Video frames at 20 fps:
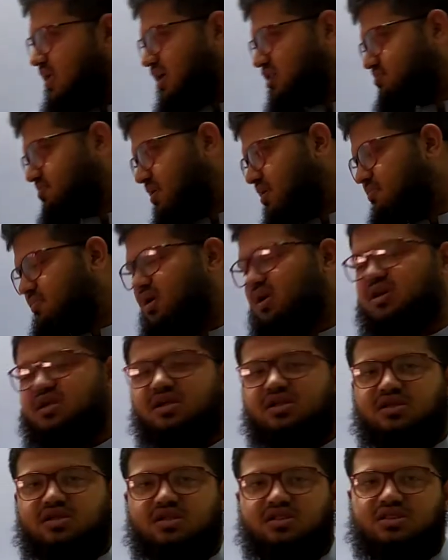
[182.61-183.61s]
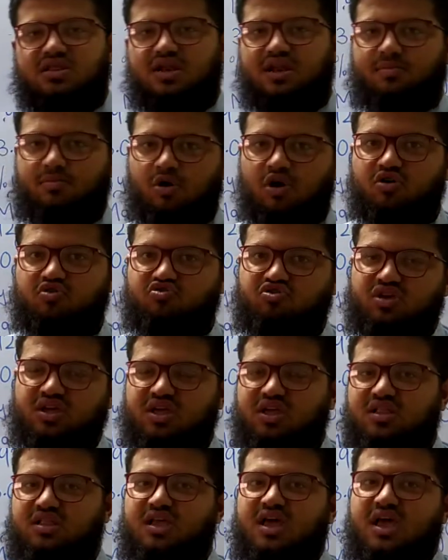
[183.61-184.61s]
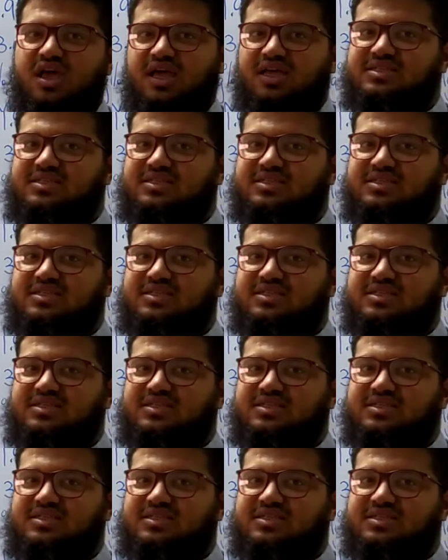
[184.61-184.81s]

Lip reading: The experimental yield, the laboratory yield,